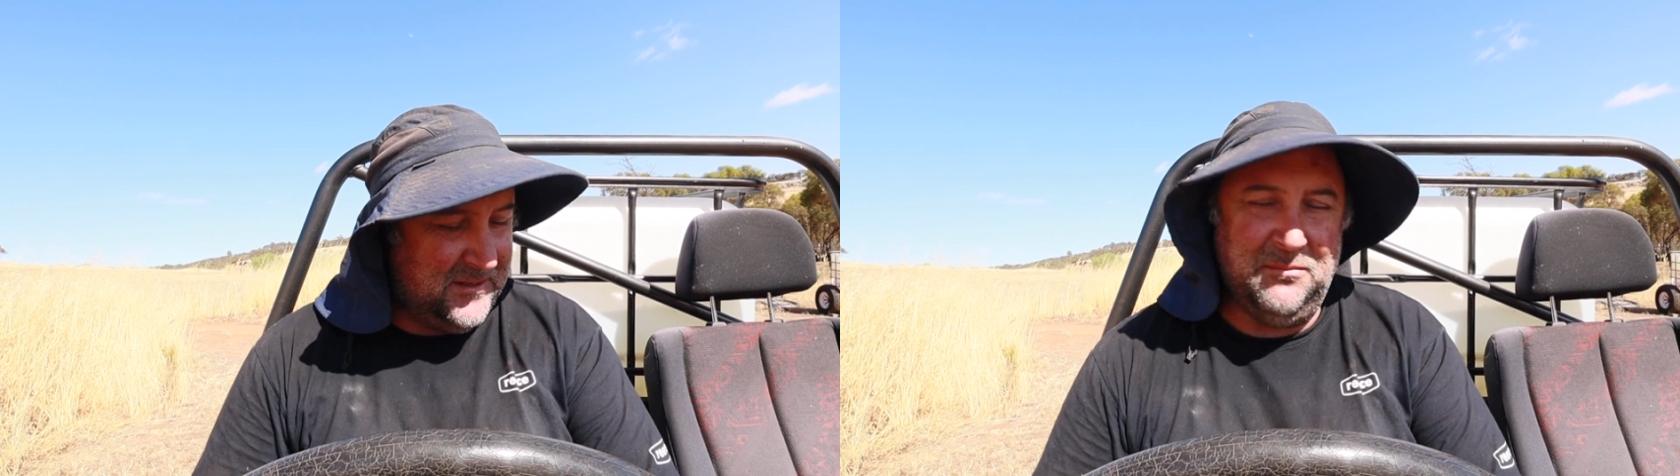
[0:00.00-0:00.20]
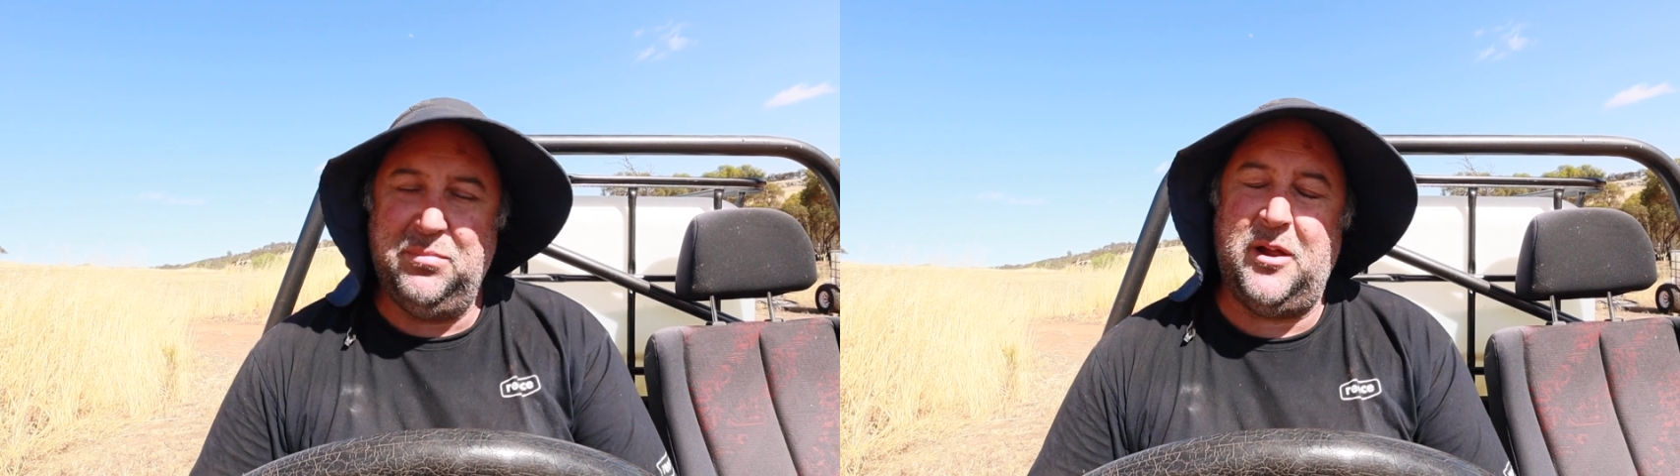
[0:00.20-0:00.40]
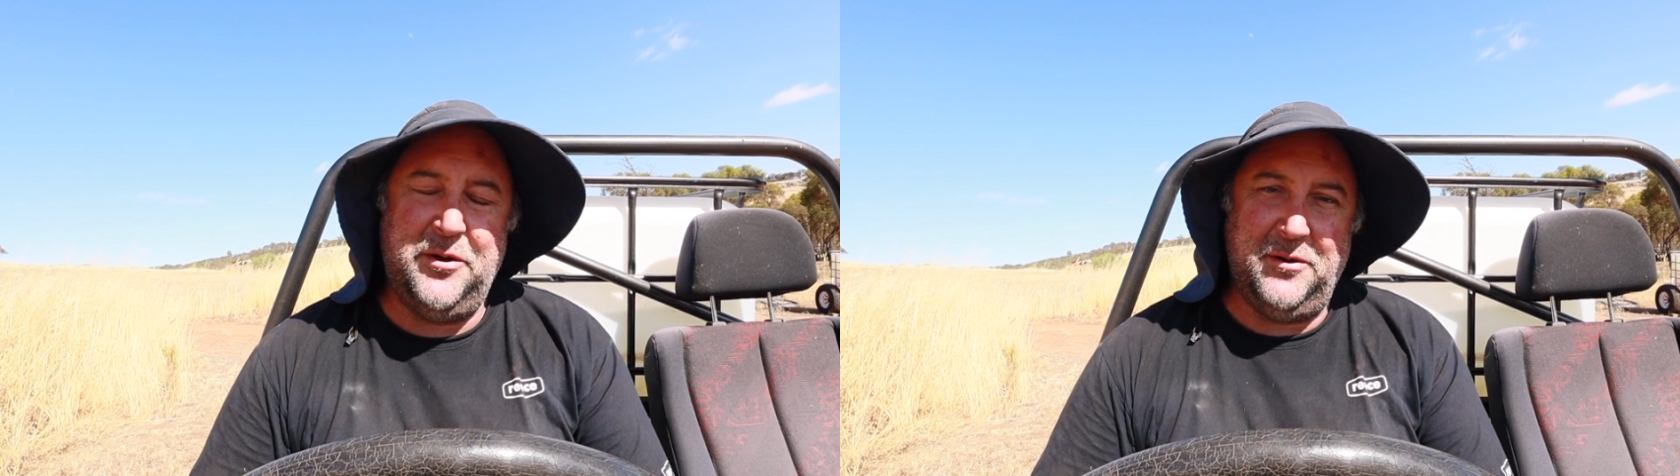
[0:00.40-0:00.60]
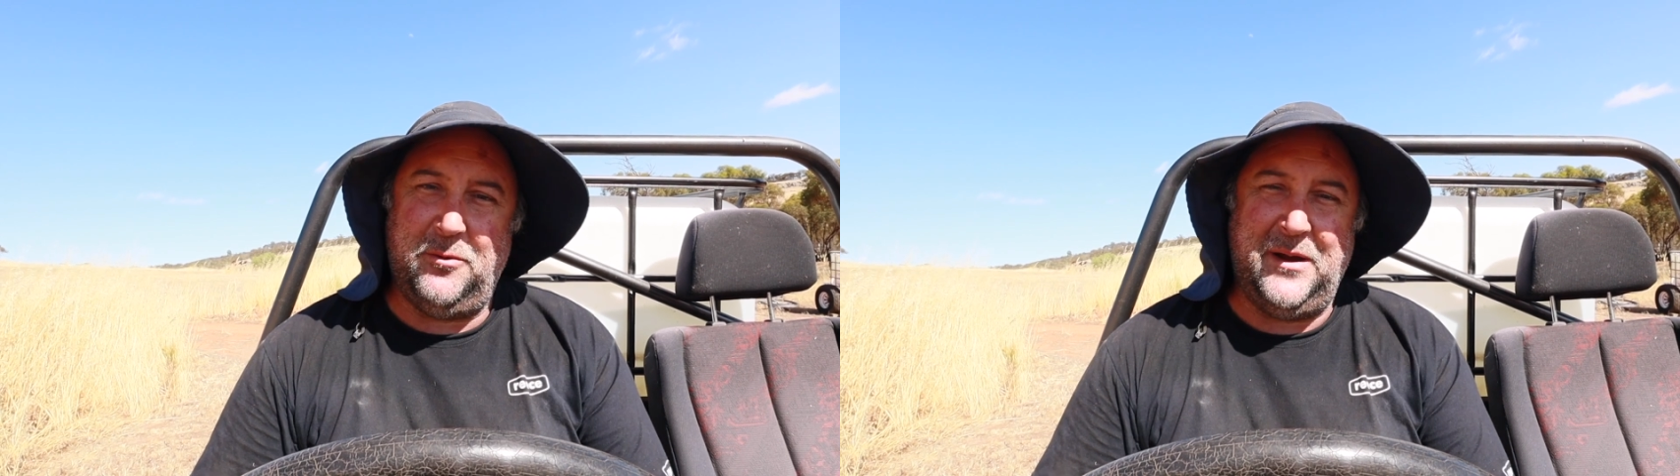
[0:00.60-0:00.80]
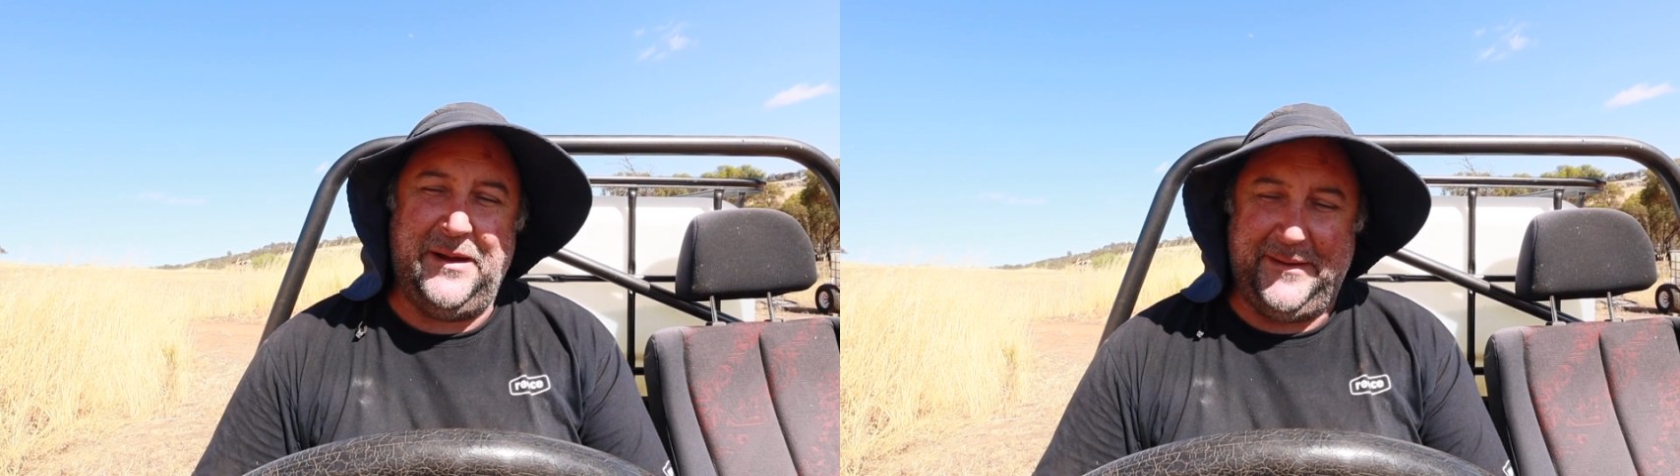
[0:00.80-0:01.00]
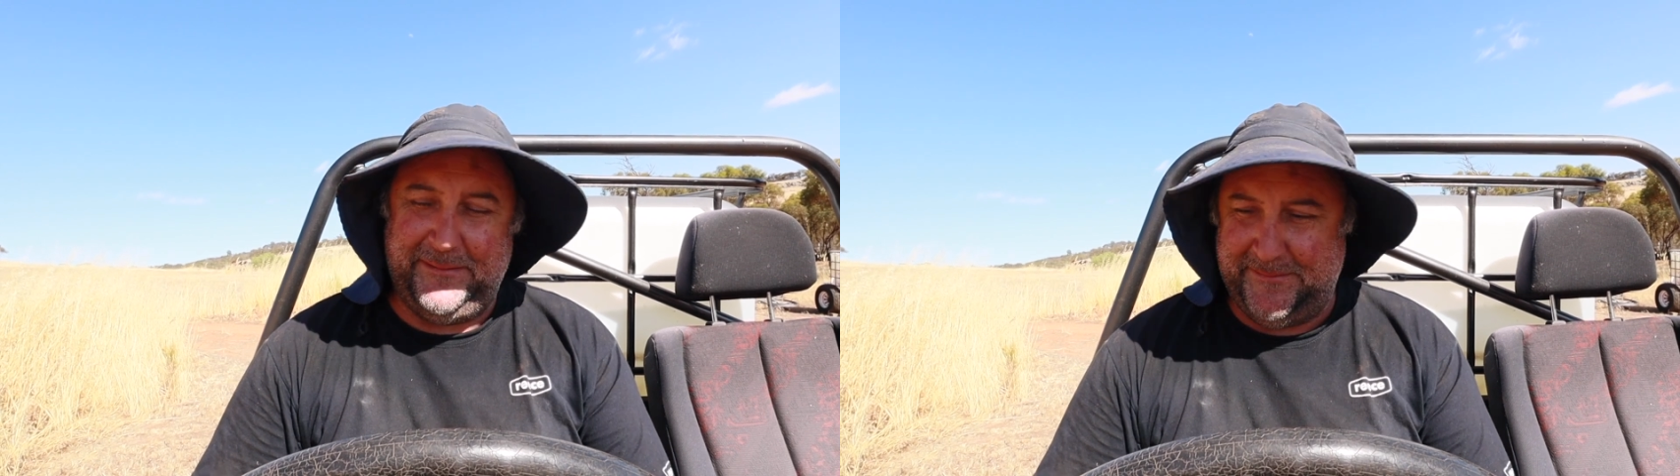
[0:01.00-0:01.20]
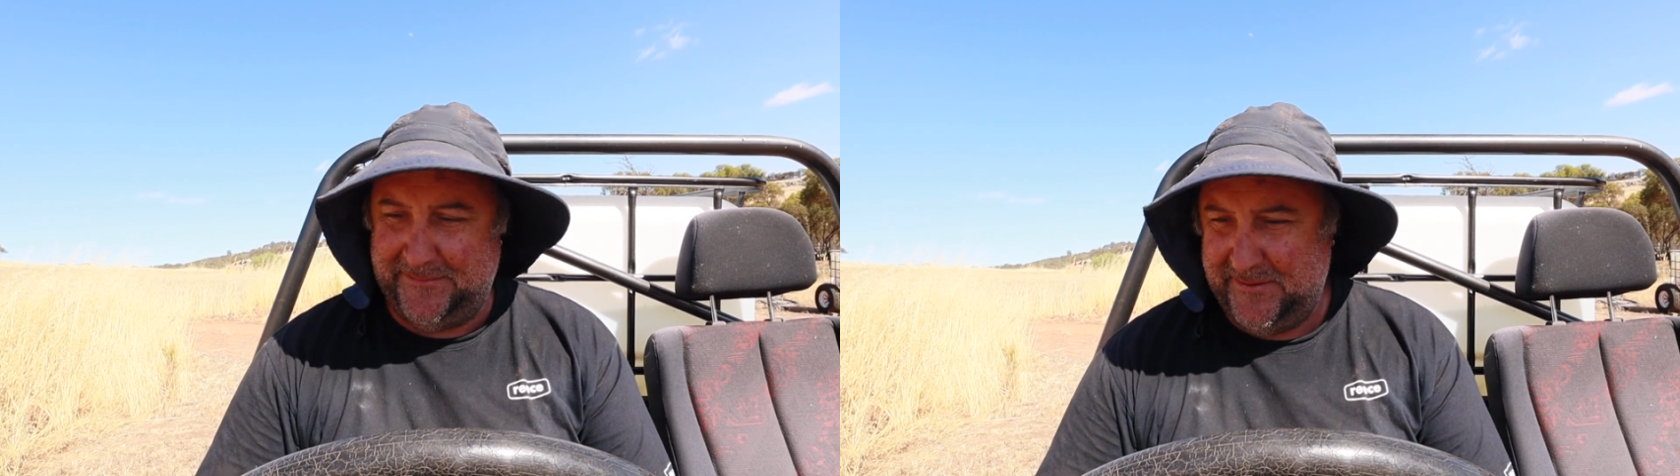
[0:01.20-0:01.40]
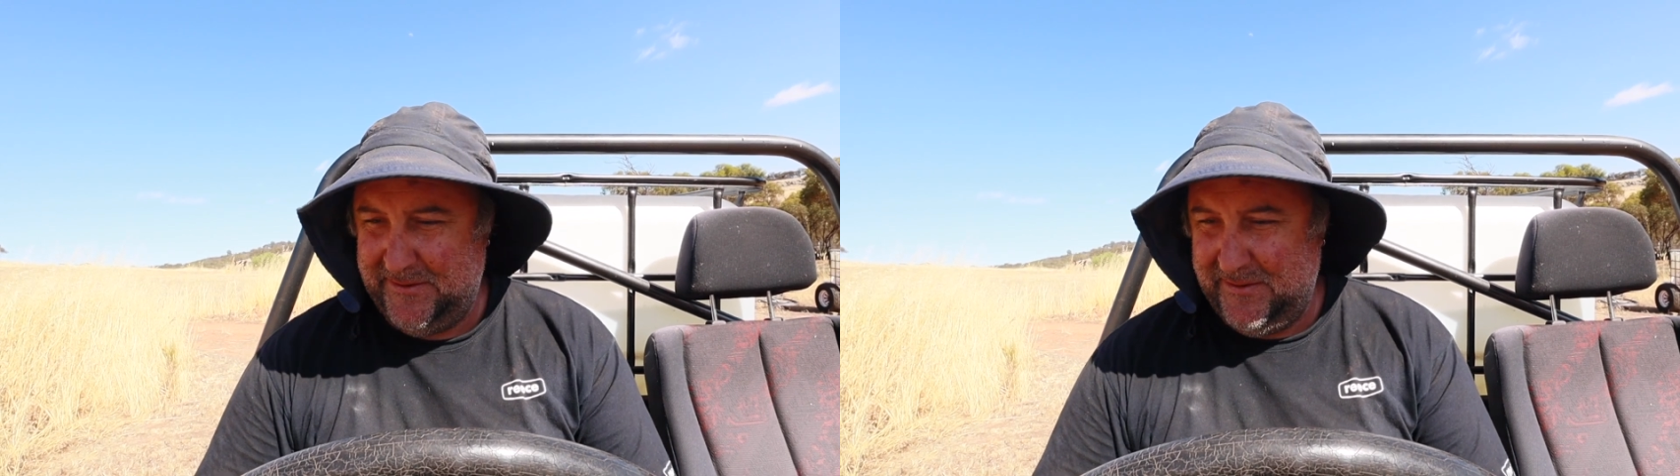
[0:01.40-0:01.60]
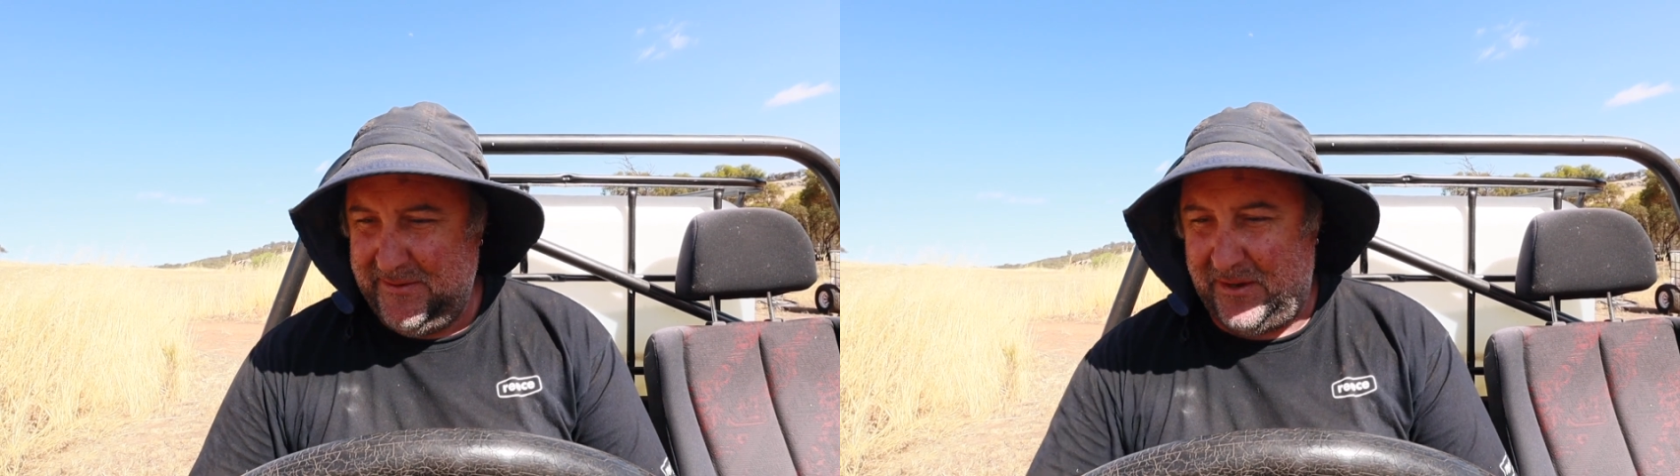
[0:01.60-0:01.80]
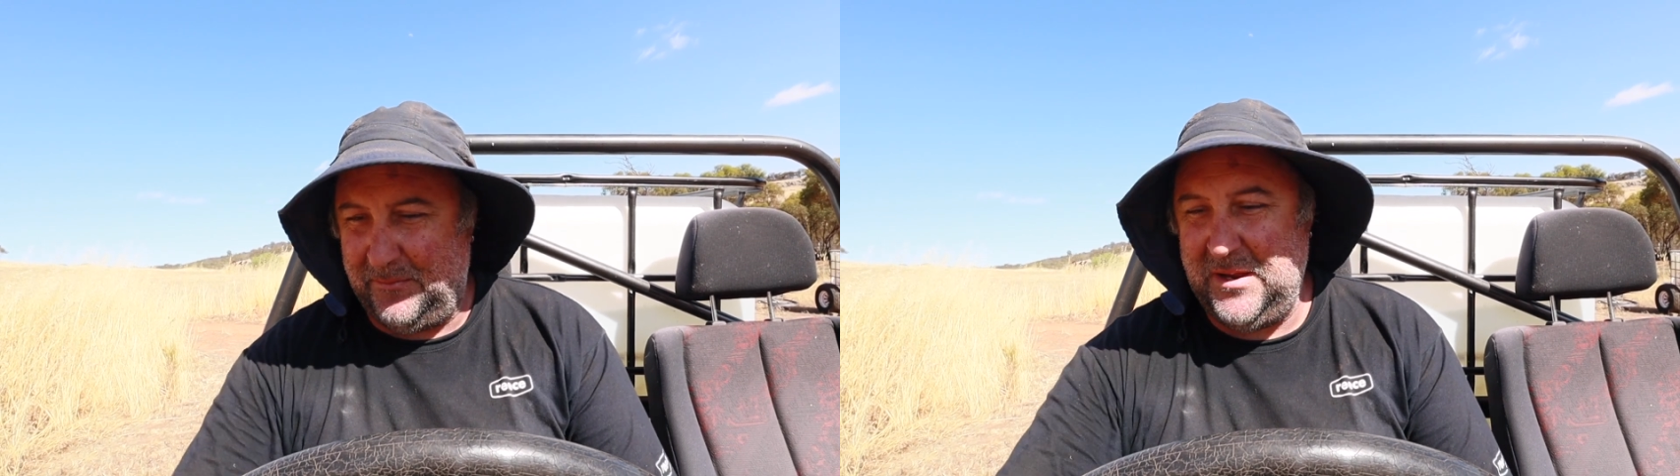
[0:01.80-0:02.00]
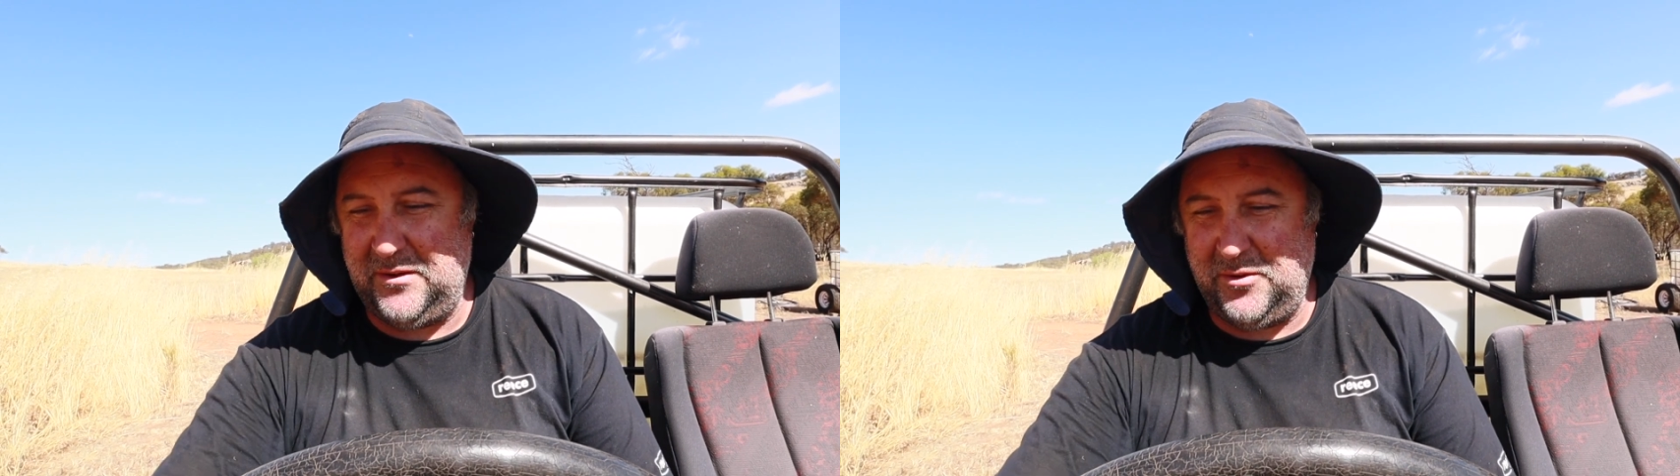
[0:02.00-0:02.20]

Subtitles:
I'm blown away. I'm